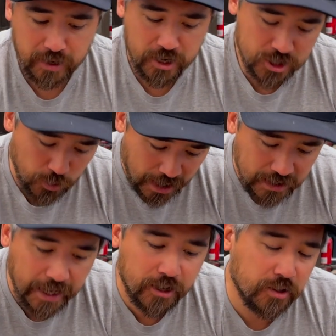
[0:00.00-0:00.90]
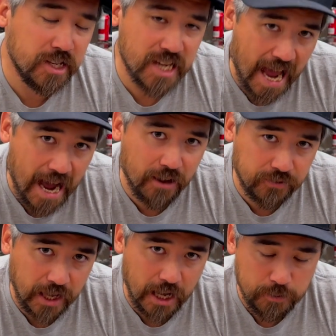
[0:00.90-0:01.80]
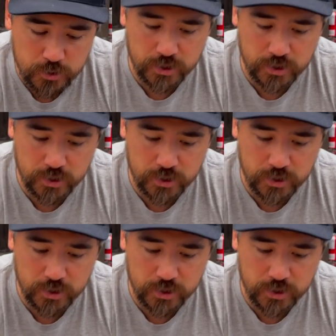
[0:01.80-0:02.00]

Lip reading: So what I like are these half capes.